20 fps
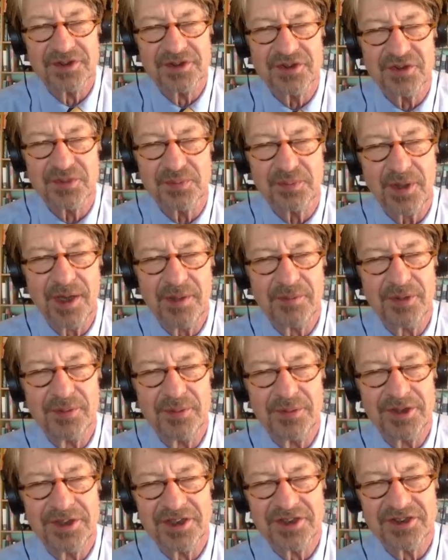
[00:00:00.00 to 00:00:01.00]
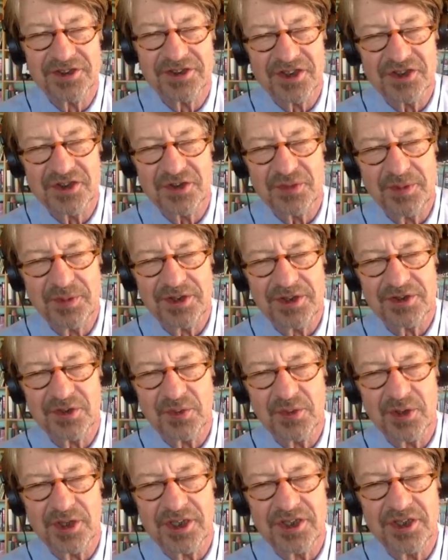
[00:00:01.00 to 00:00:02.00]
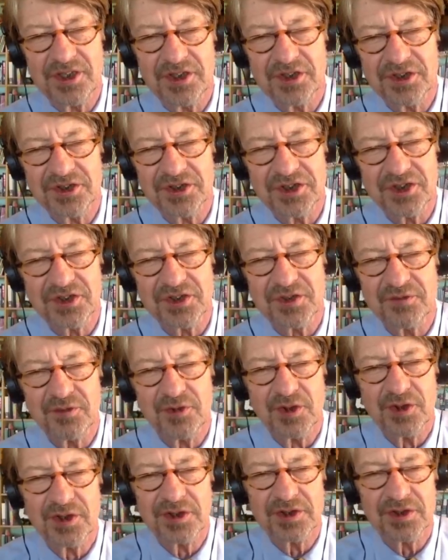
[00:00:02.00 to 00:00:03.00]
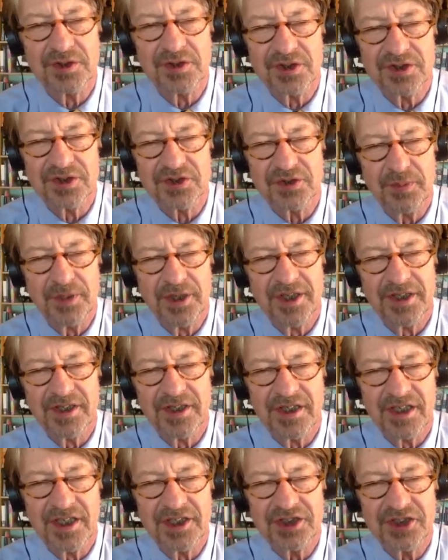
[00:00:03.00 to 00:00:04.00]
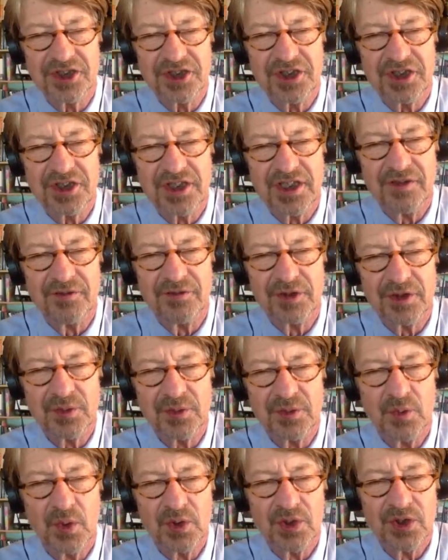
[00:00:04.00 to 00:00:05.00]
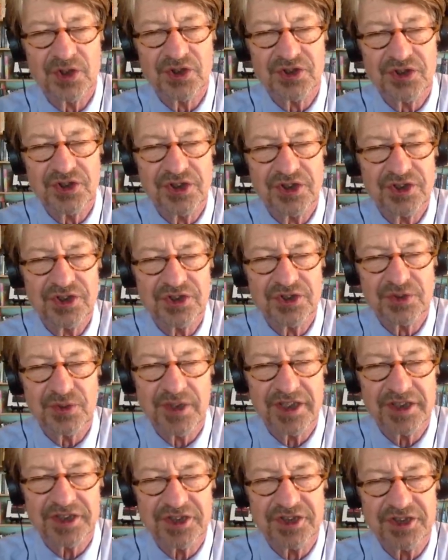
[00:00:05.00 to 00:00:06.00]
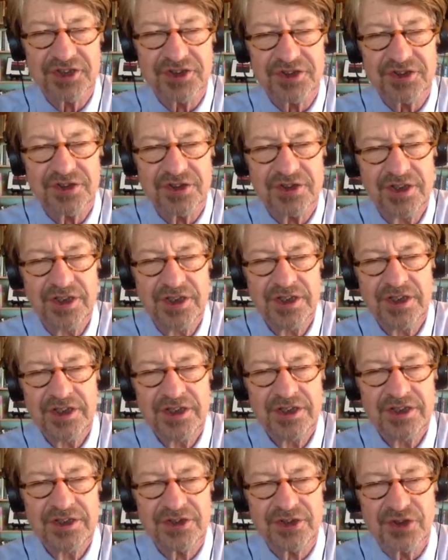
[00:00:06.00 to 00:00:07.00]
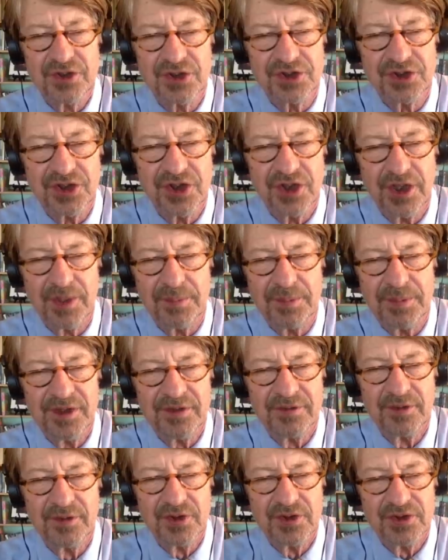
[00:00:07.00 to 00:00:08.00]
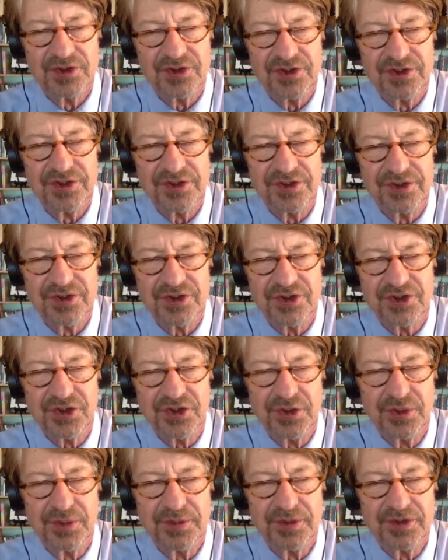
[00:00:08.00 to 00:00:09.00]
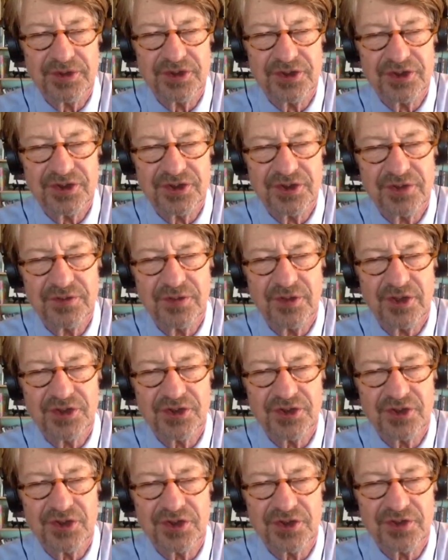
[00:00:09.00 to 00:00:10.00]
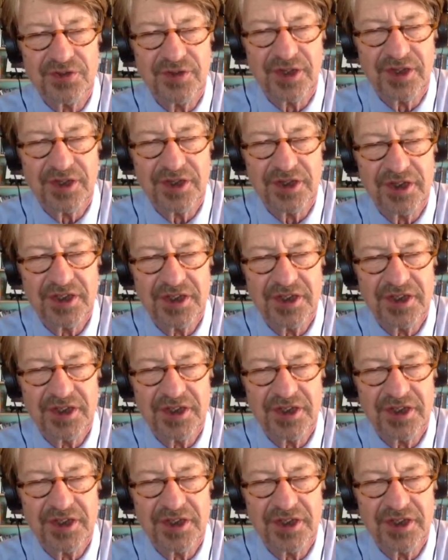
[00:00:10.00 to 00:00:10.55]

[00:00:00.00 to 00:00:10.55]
This is probably because I spent 20 years as a foreign correspondent, largely covering wars and insurrections and social upheavals and disturbances of all sorts of ugly